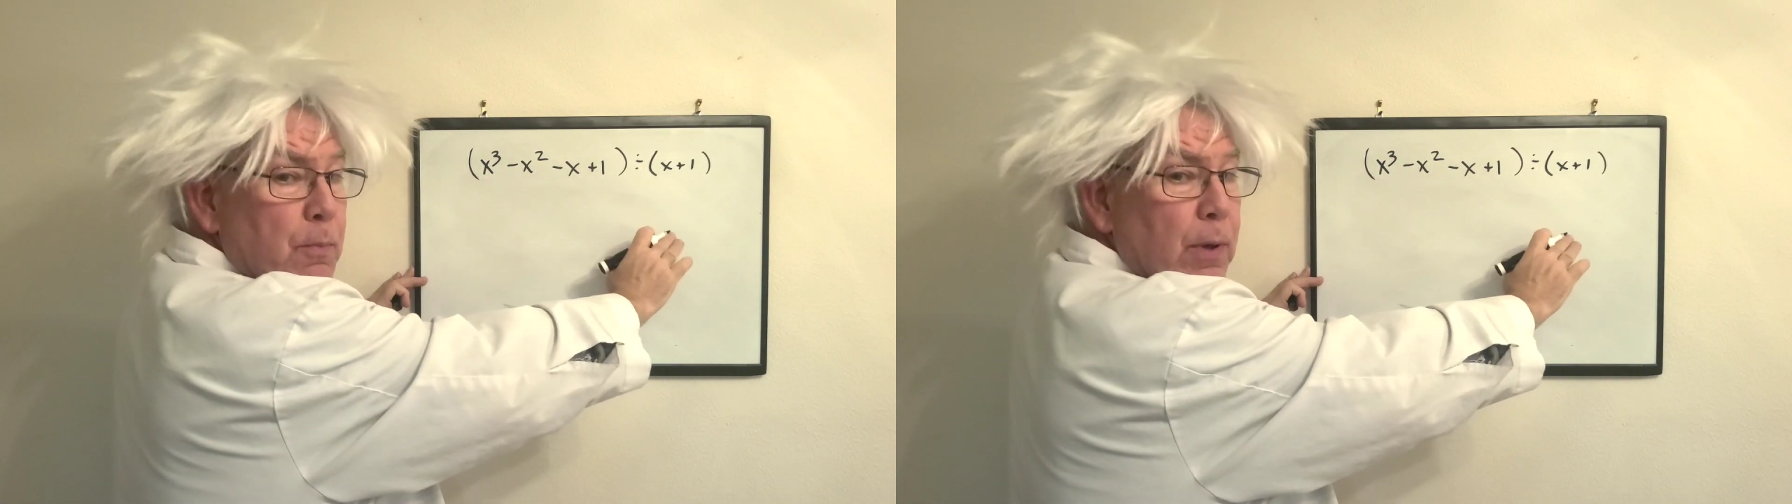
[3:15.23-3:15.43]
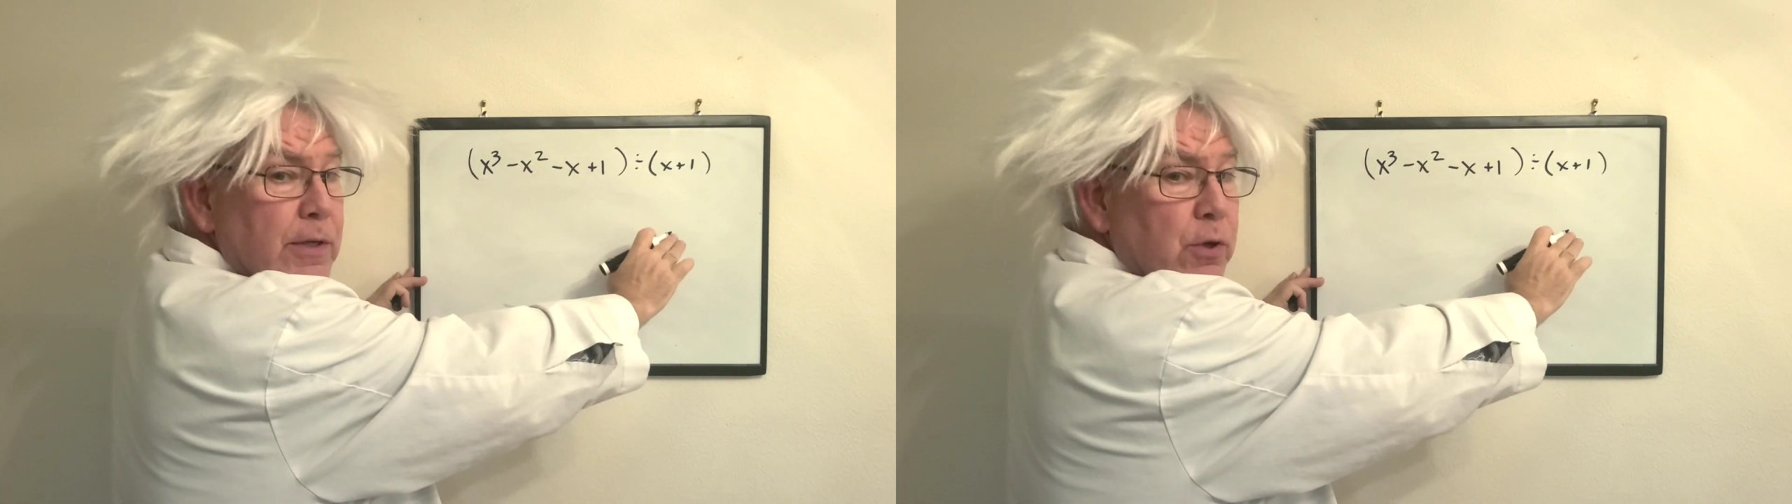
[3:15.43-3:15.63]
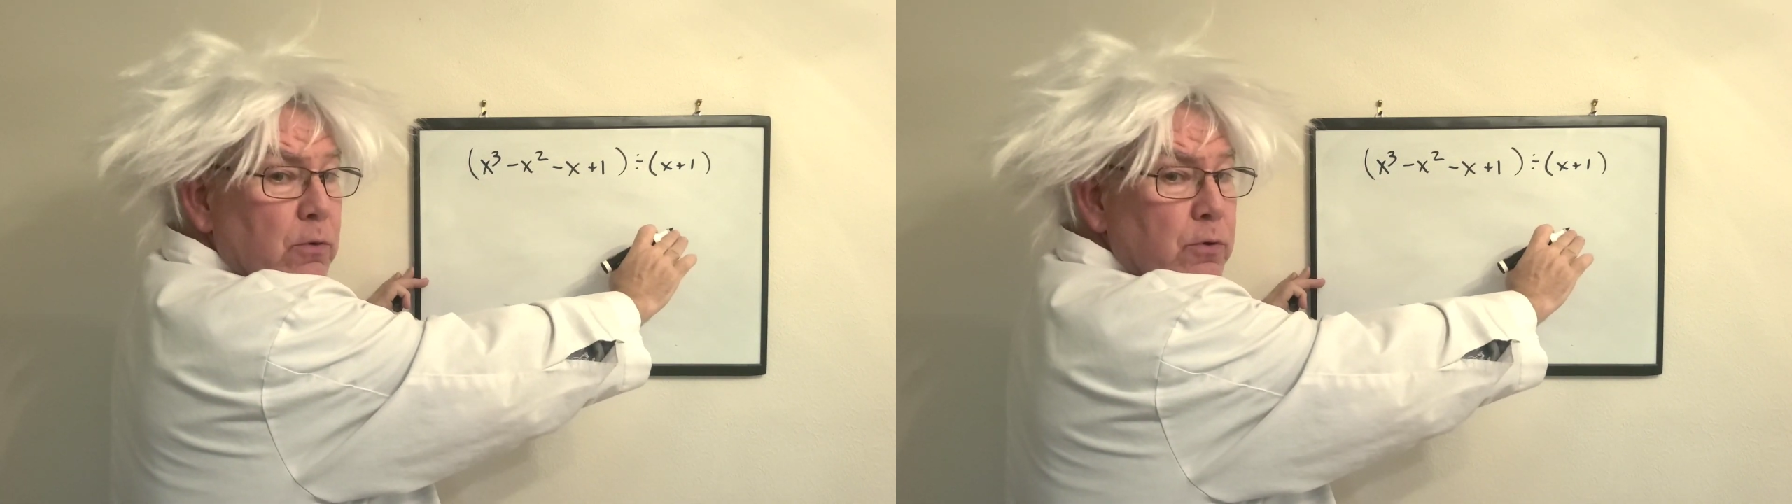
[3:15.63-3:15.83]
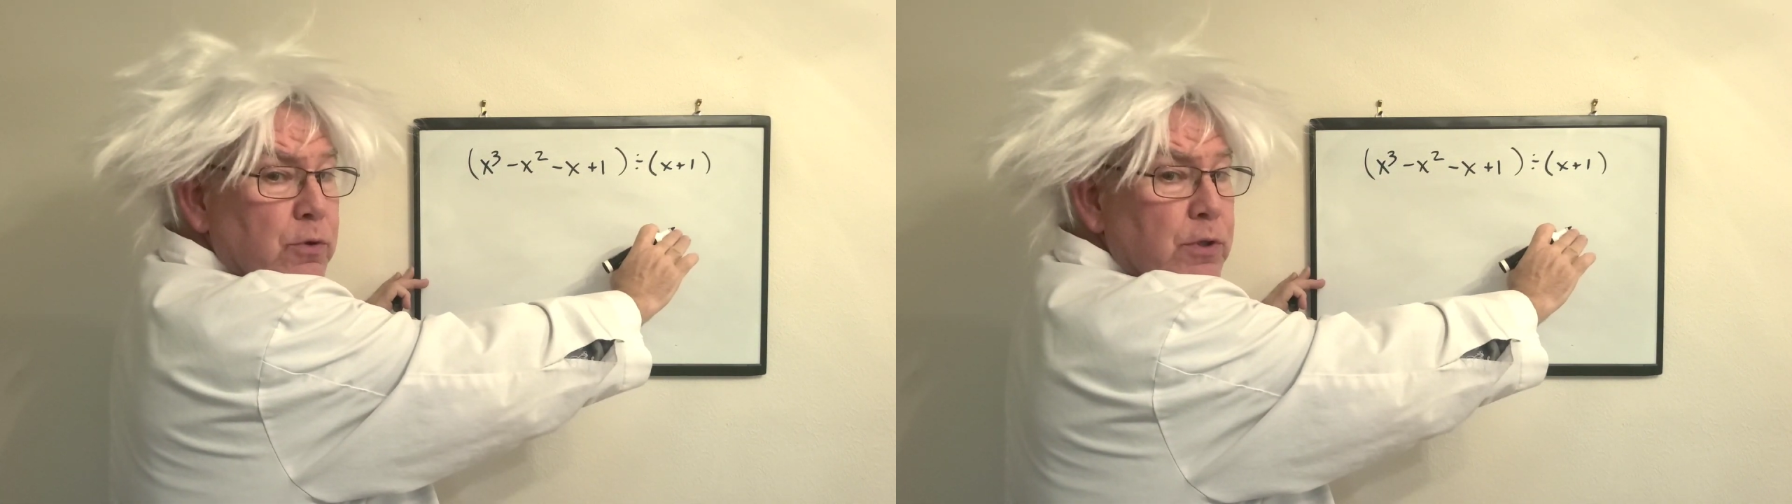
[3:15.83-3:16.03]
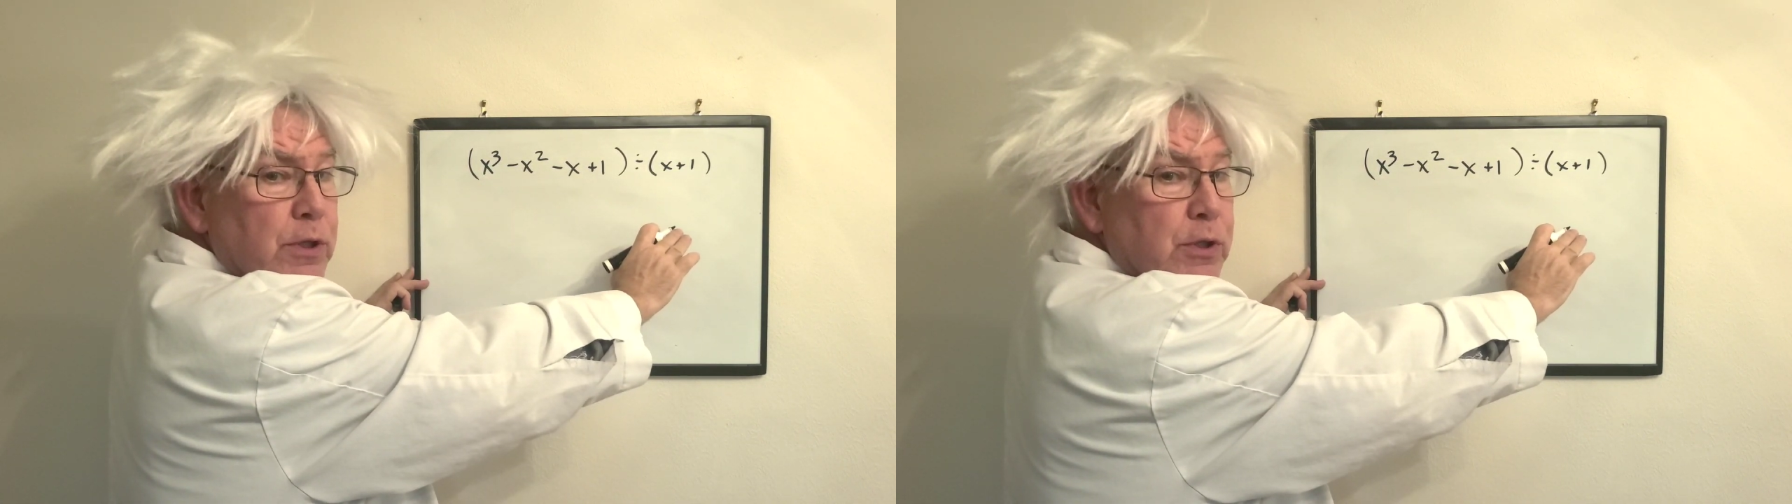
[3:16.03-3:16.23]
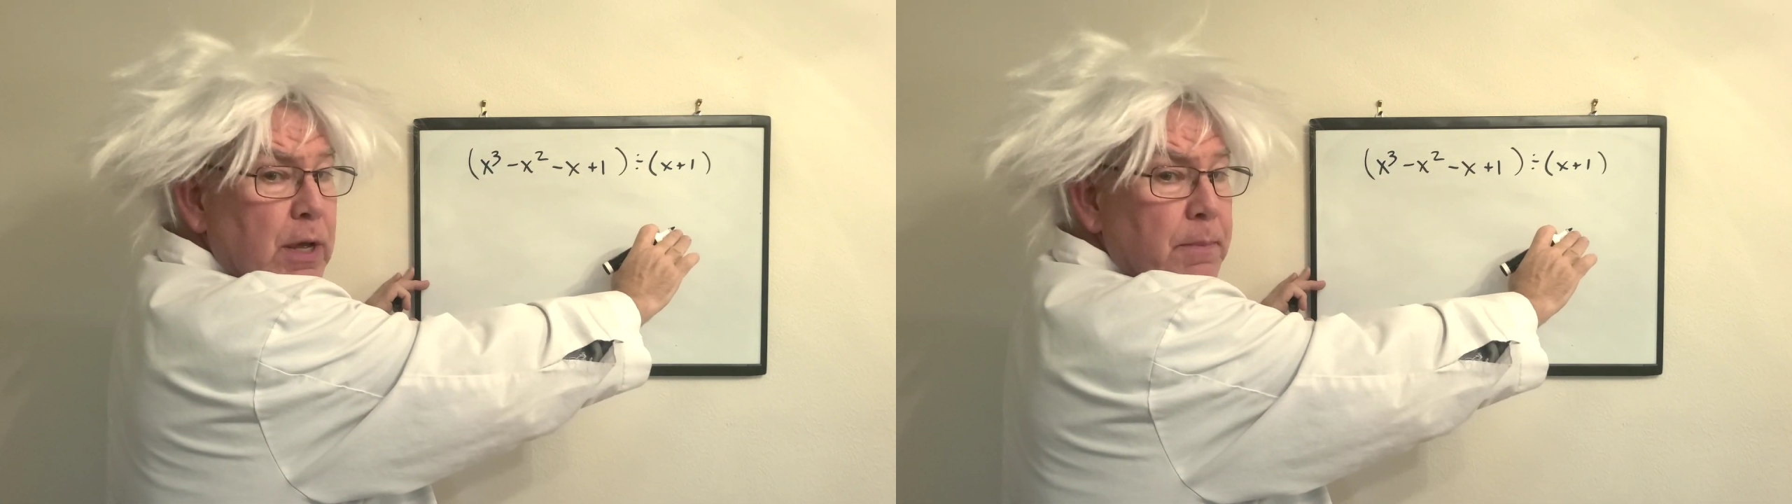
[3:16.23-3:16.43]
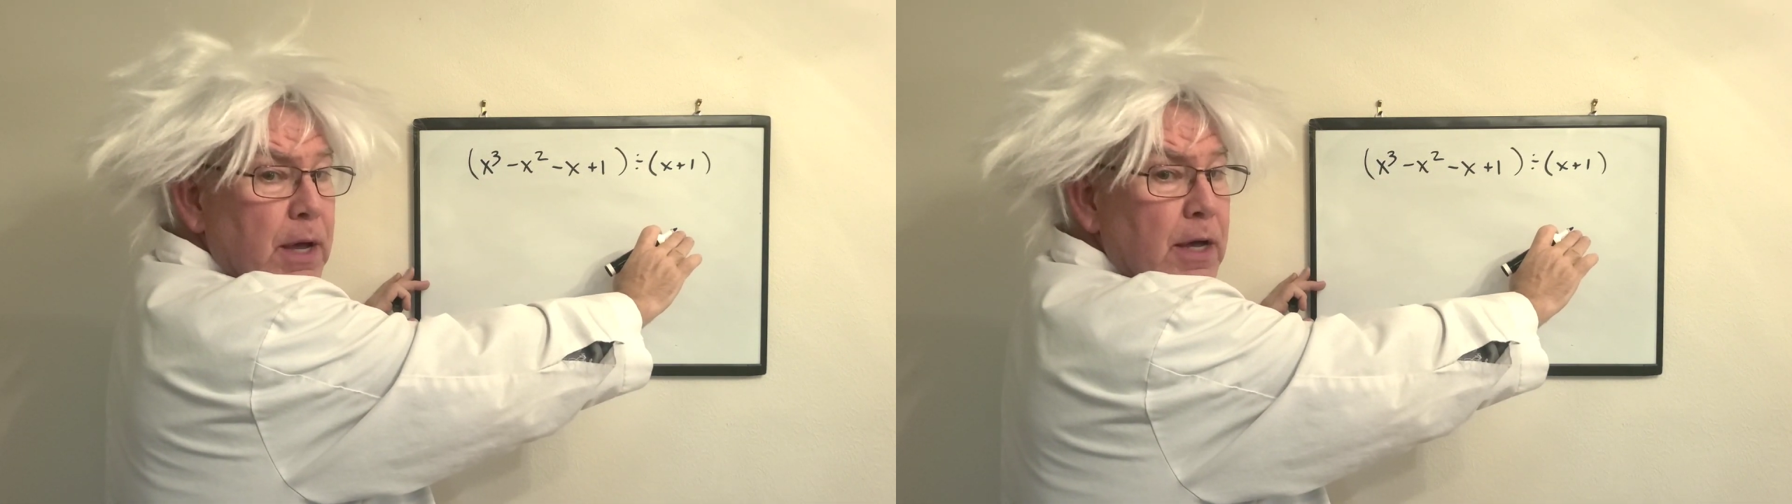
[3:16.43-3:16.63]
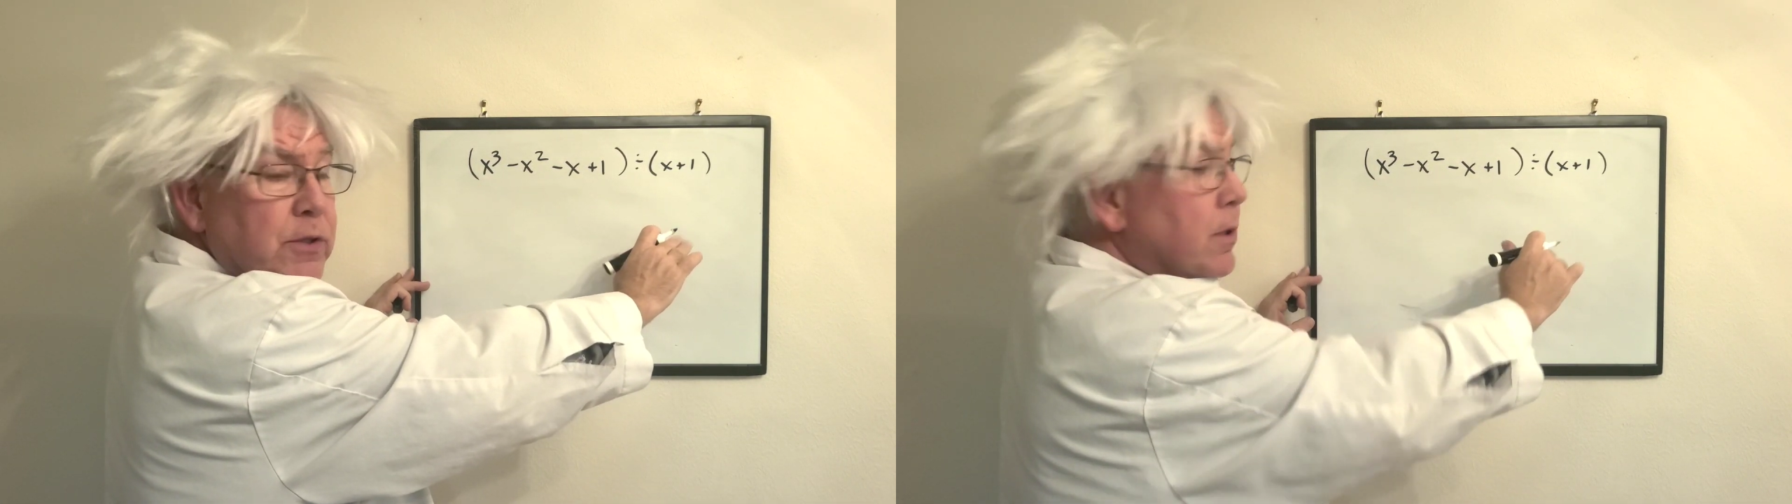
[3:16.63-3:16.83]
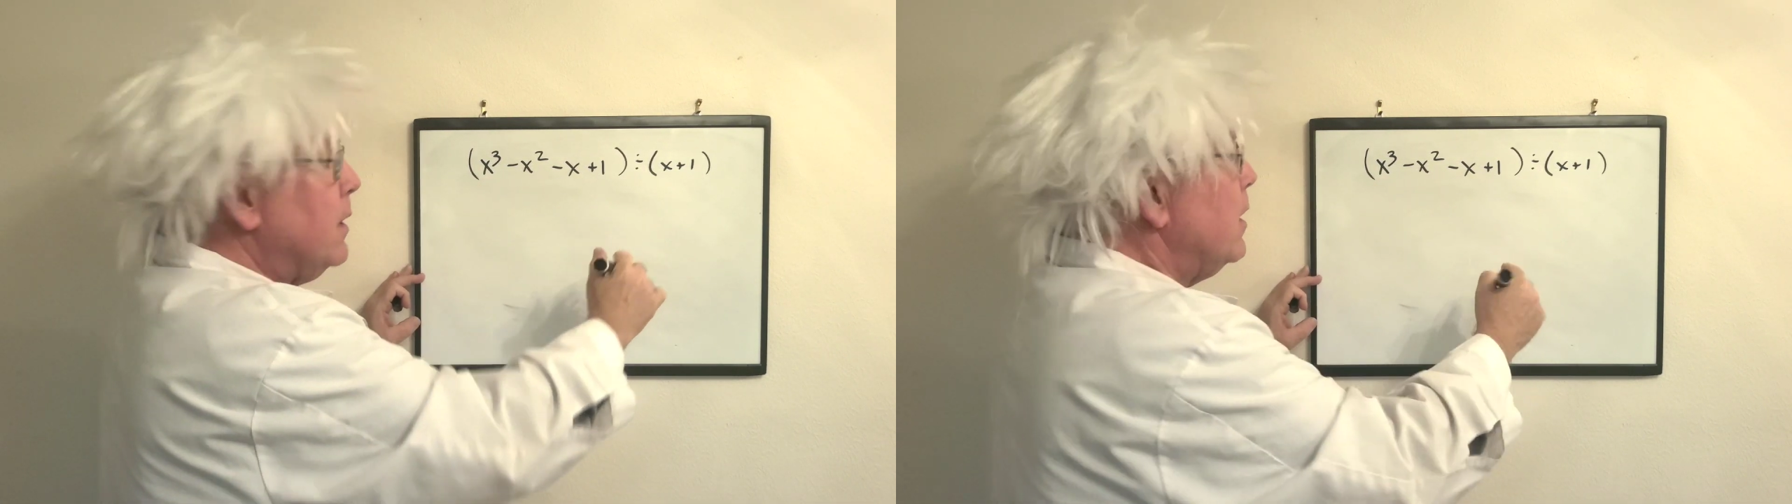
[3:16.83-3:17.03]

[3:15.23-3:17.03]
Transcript: placeholders this time, guys.